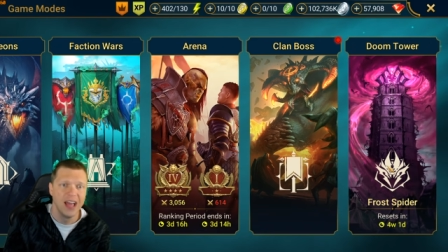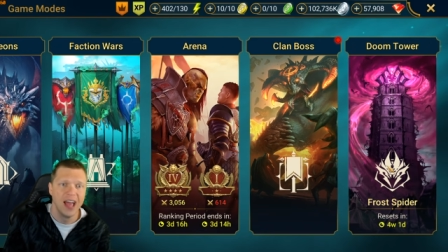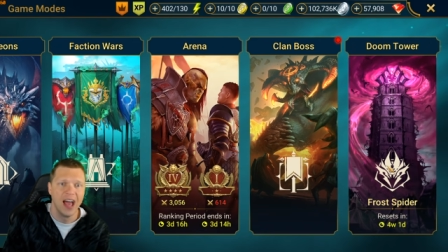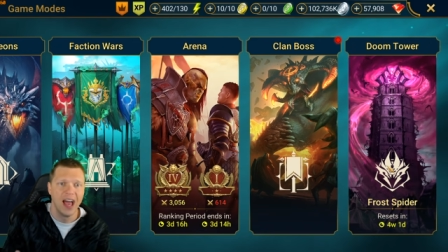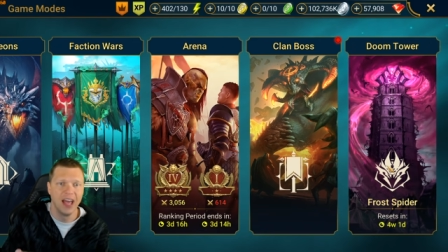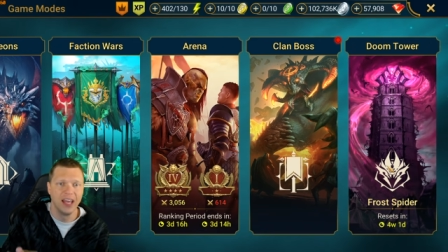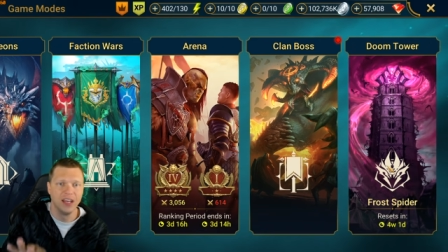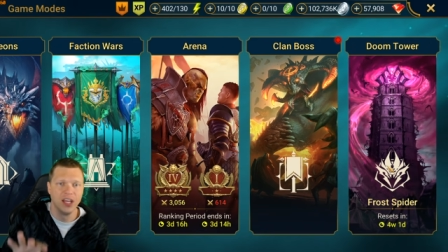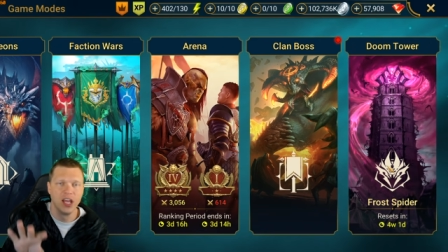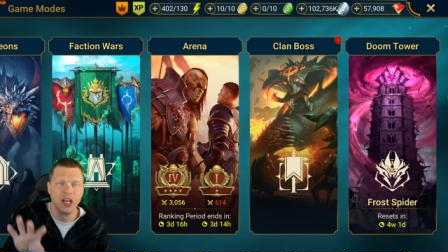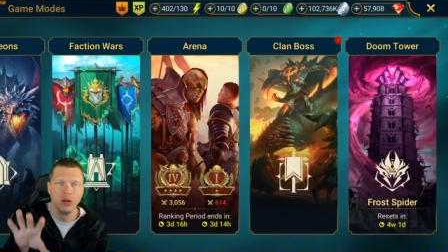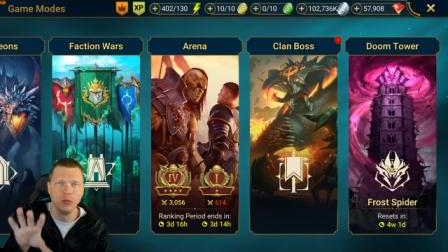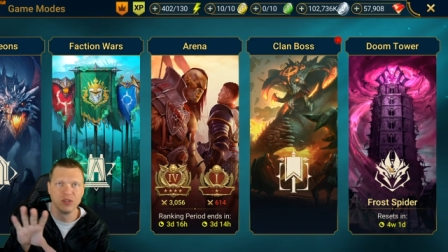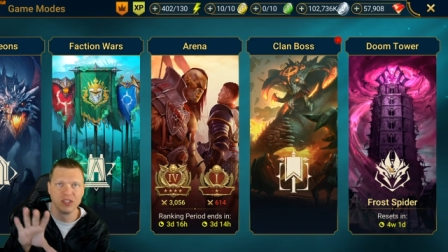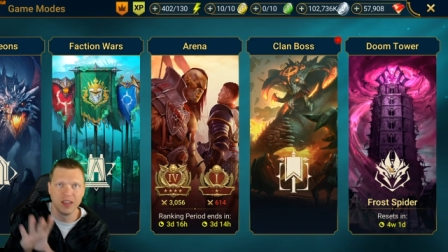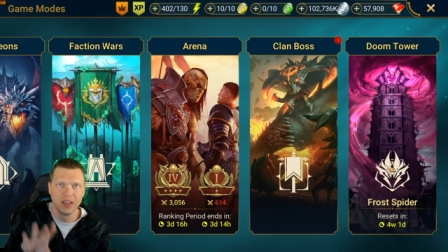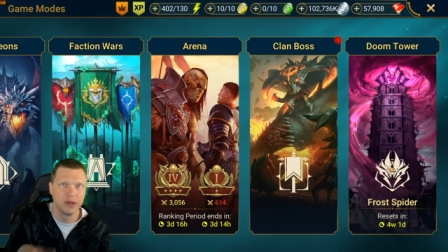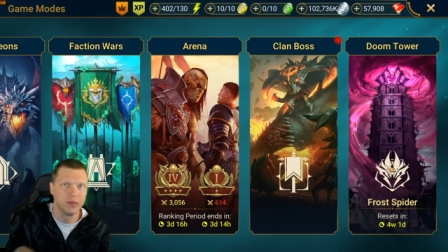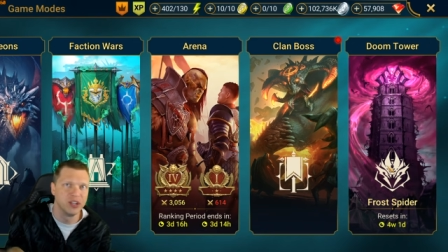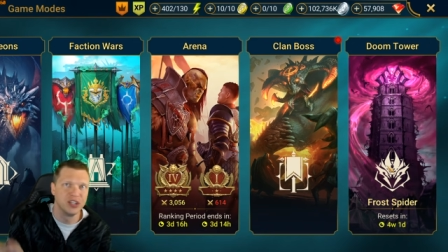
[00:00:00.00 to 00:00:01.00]
and, and it was
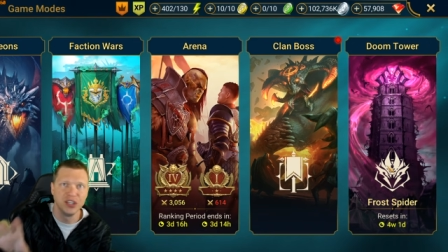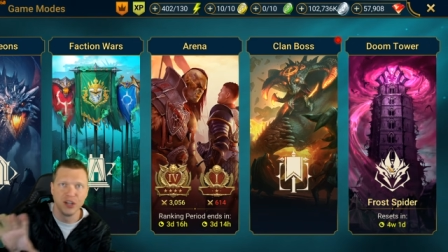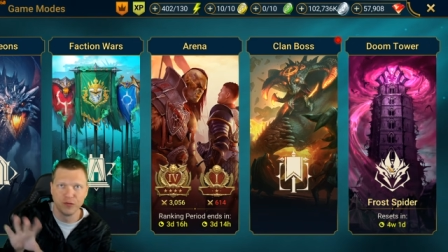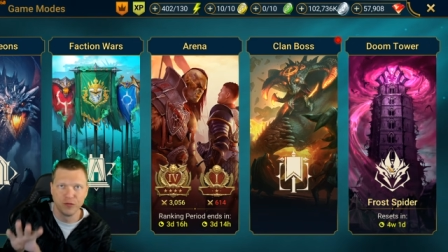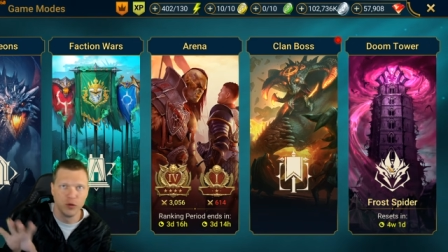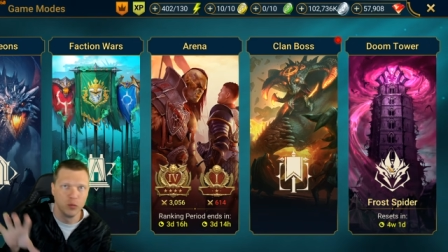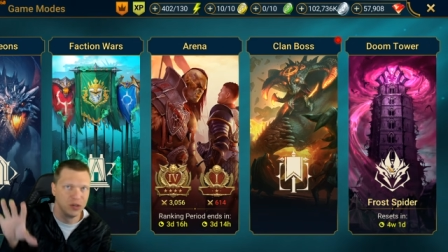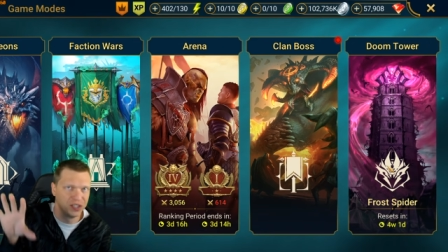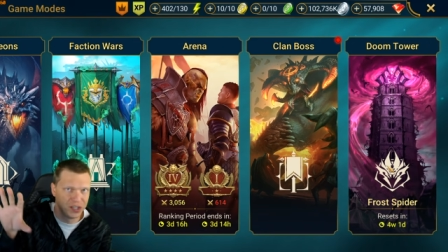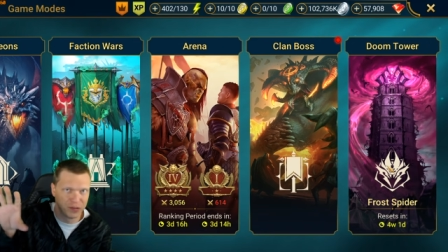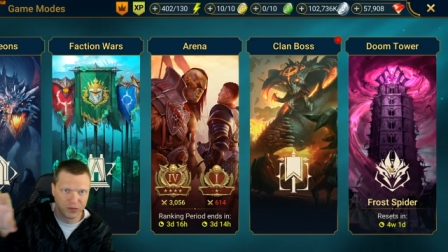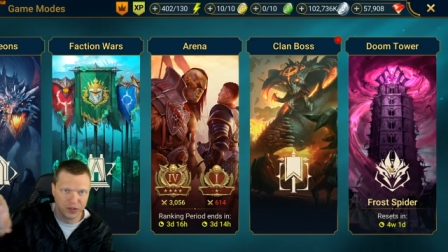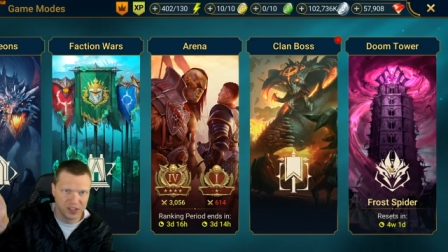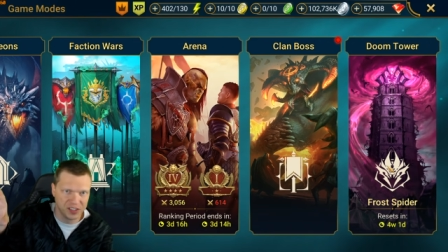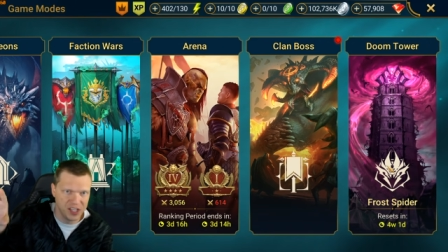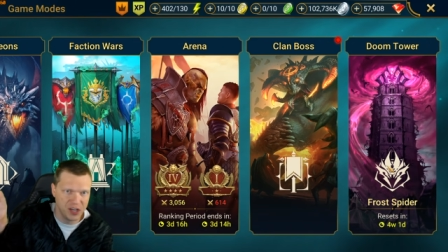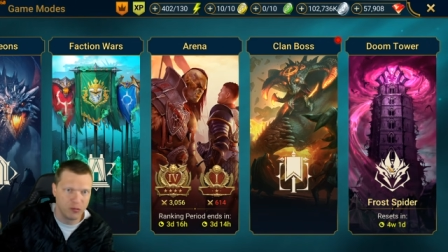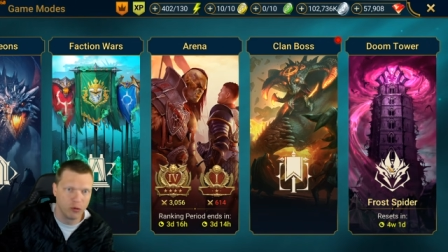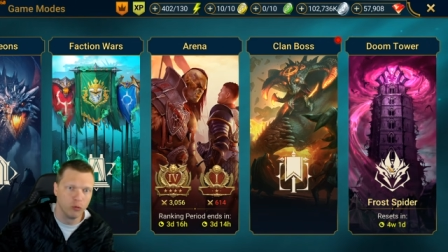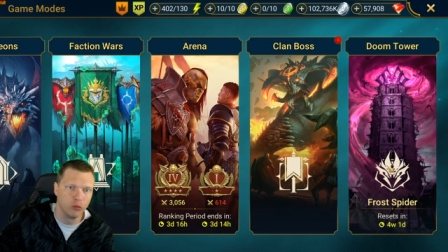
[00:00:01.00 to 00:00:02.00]
a little bit different with different
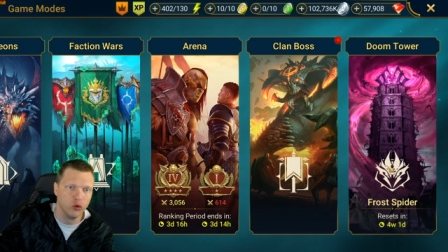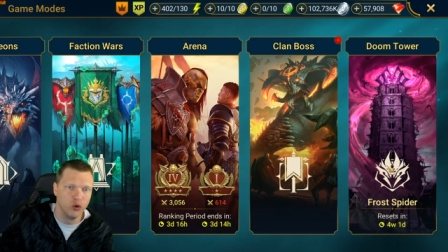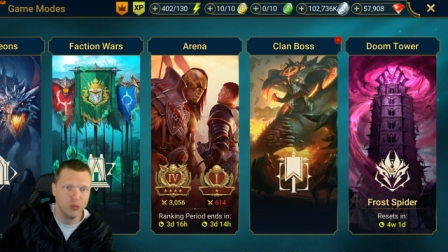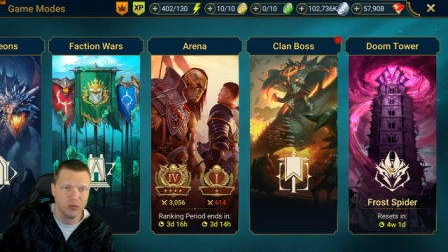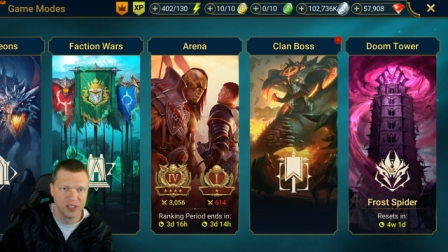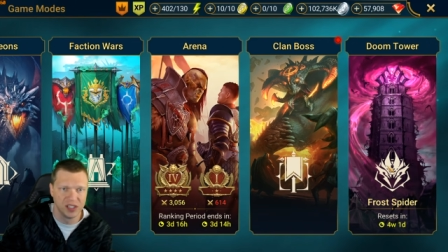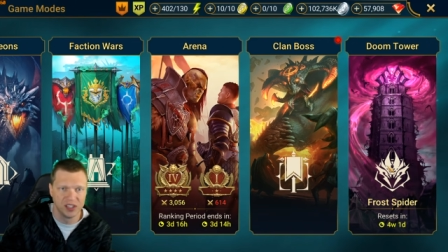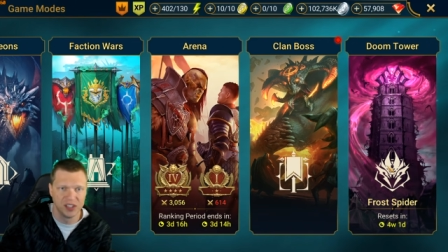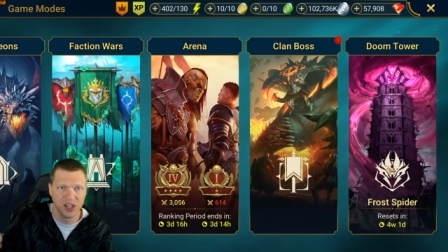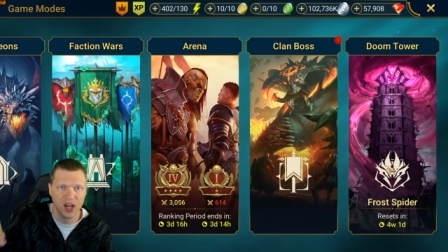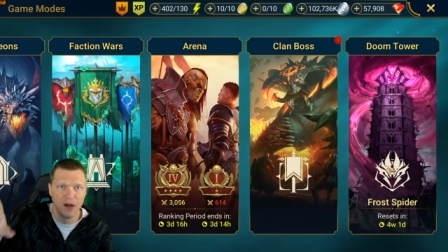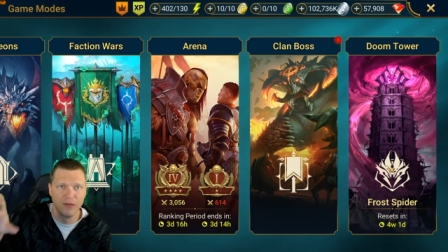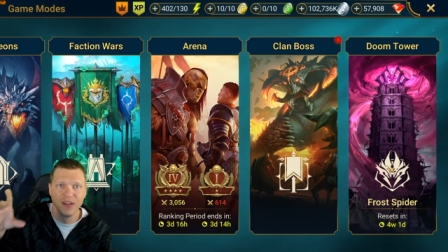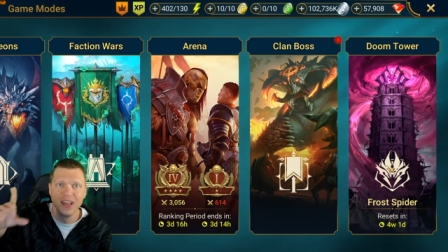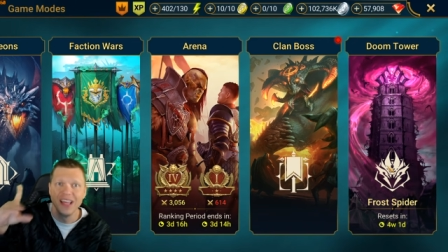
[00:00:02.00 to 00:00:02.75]
secret rooms and stuff.